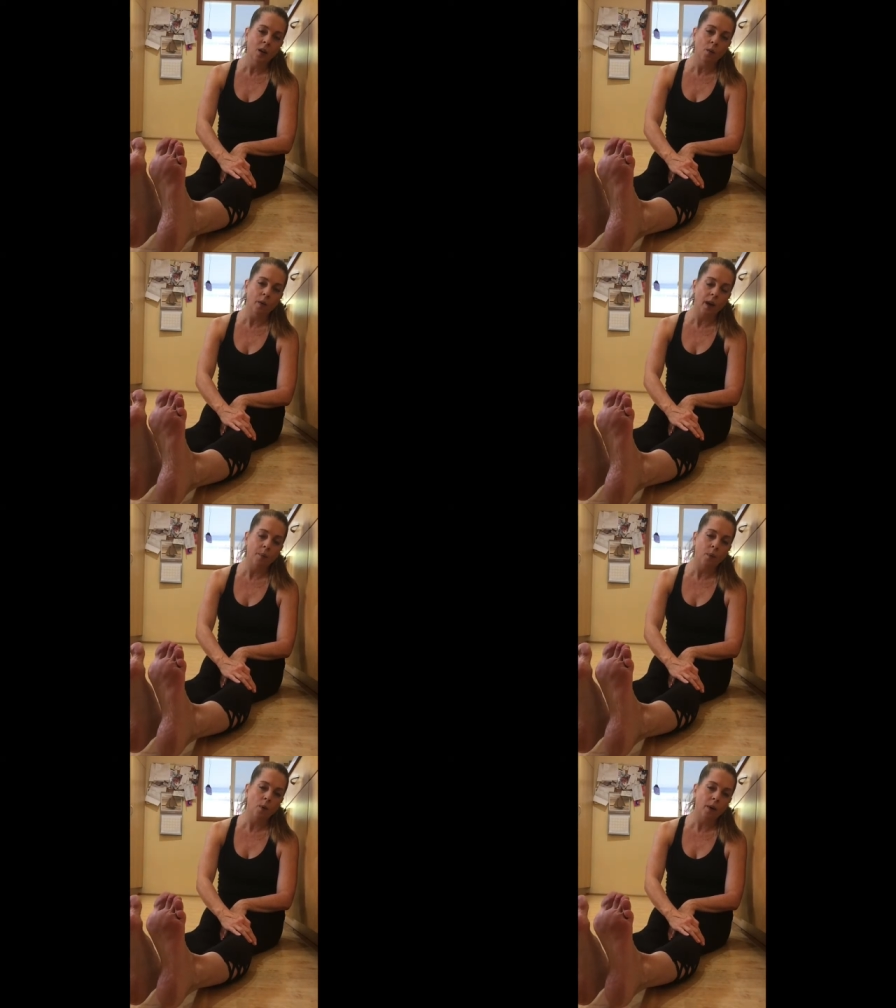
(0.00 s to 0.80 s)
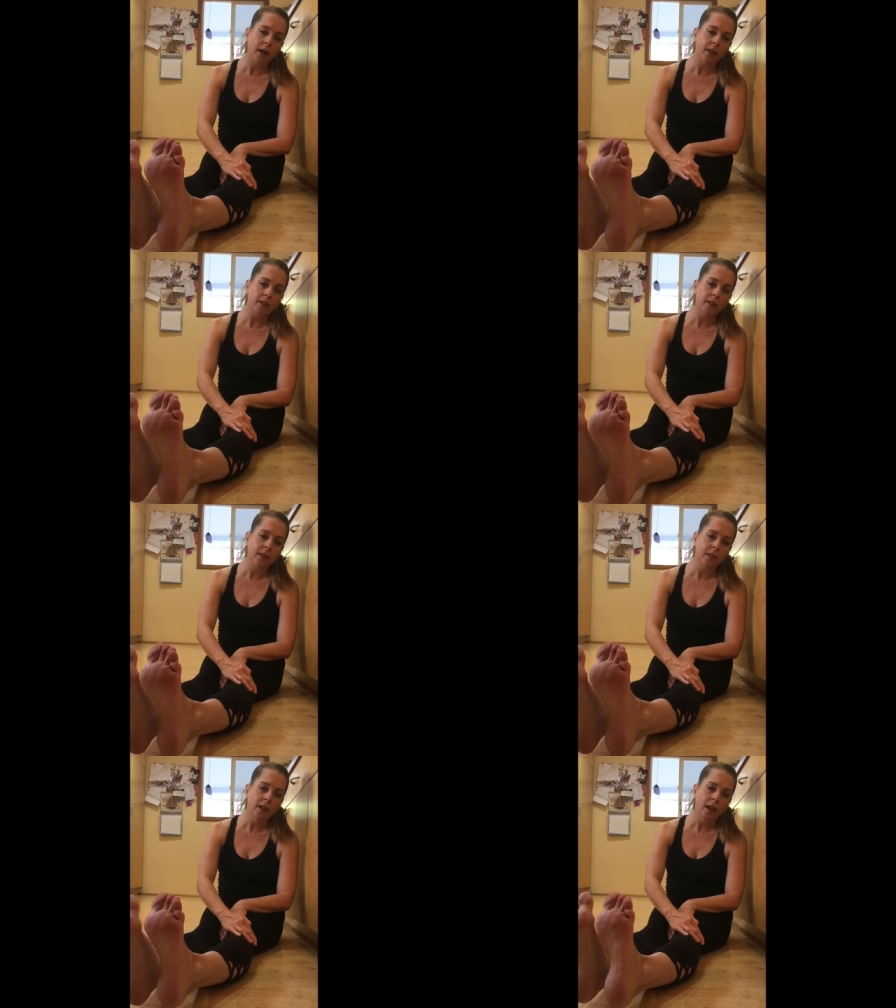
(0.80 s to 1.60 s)
When I point,
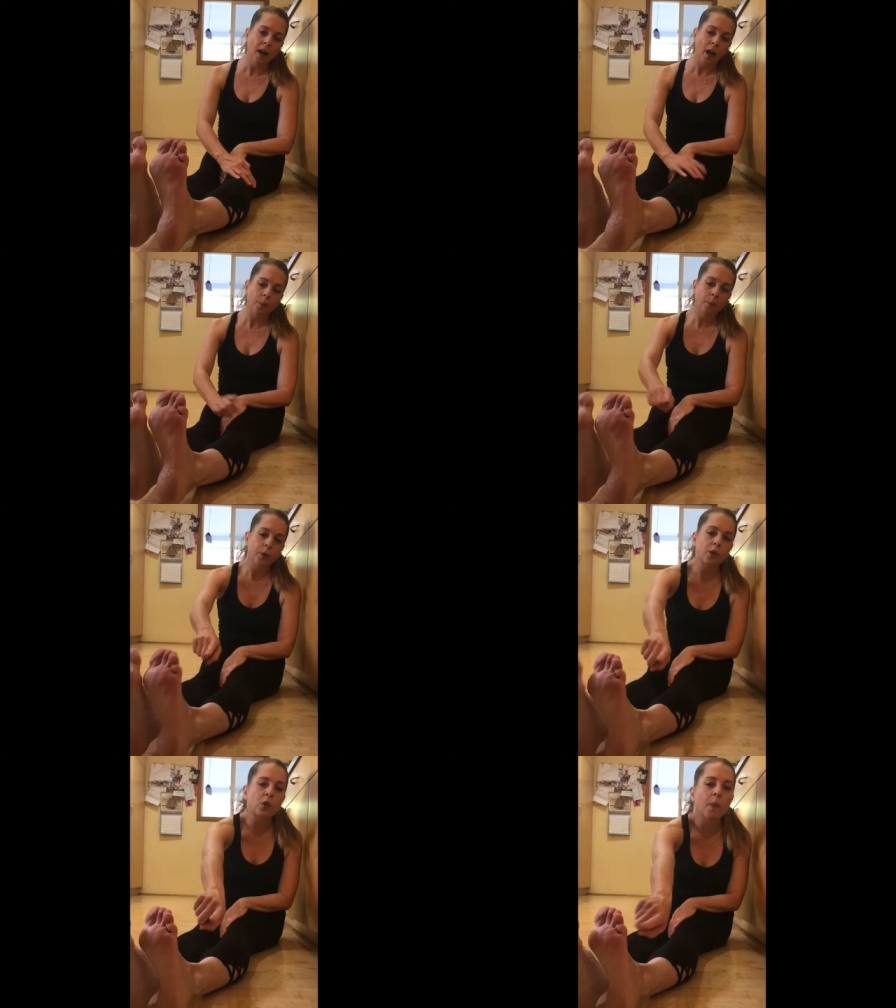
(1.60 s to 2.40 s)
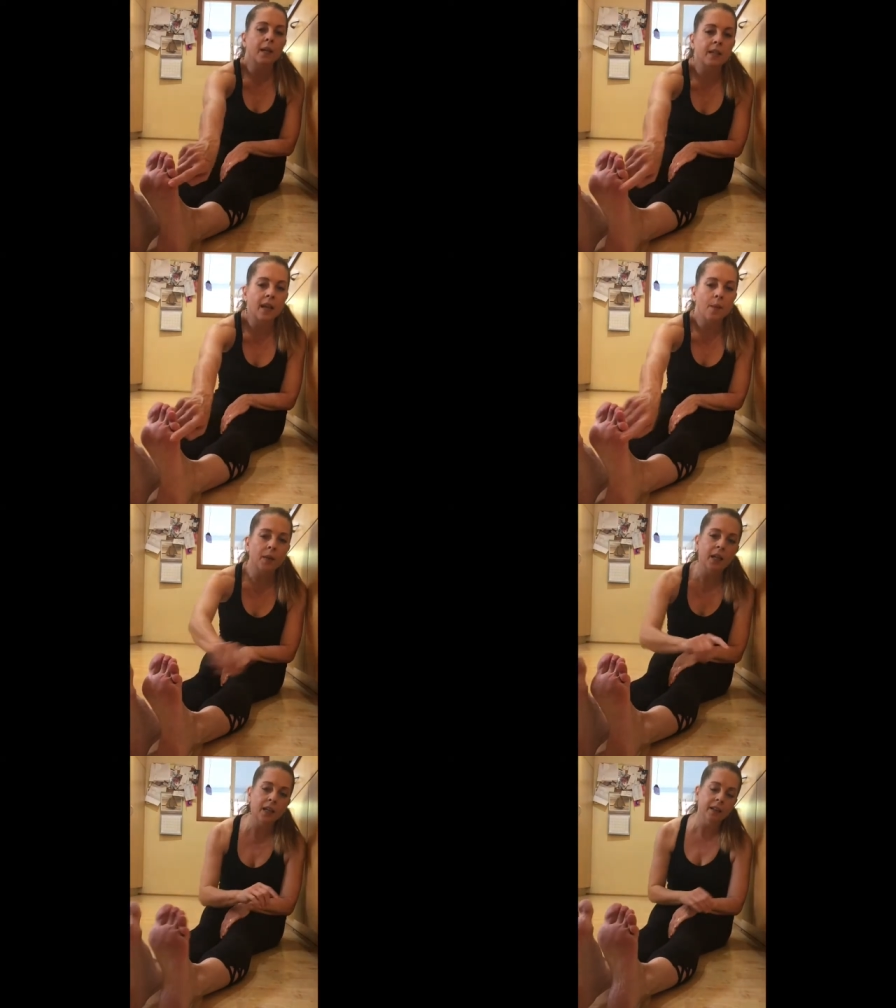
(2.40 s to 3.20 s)
I push my
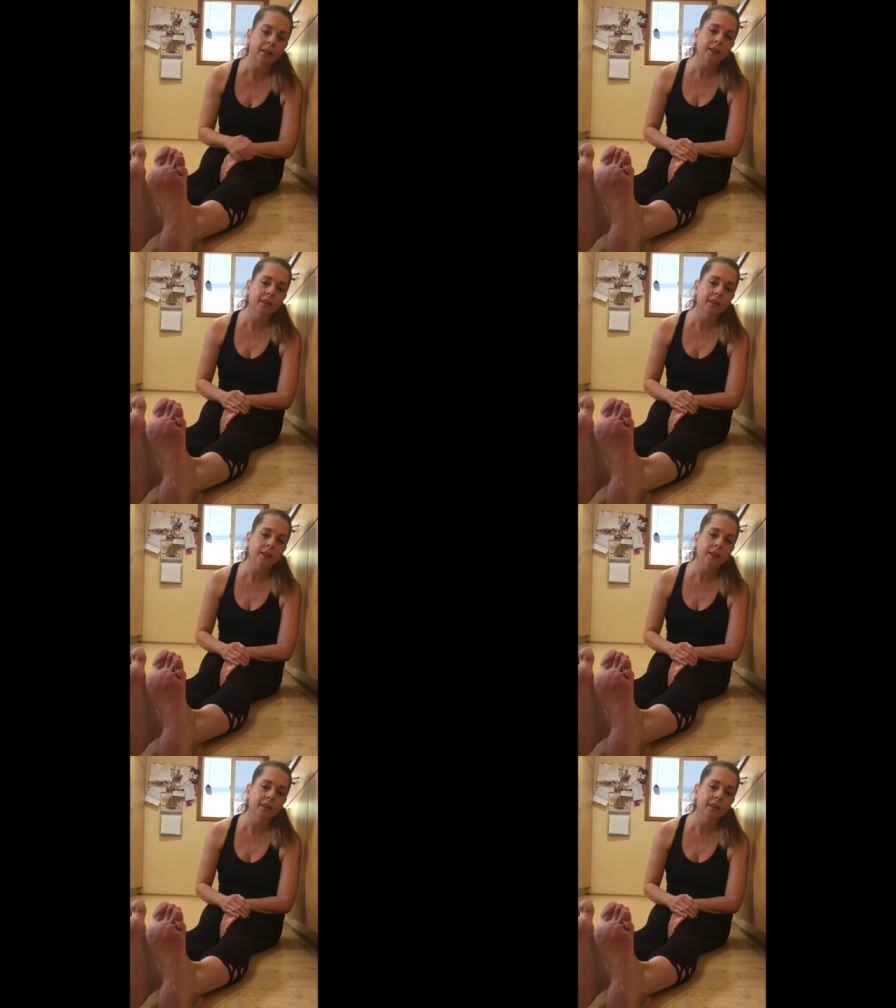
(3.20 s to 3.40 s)
demi,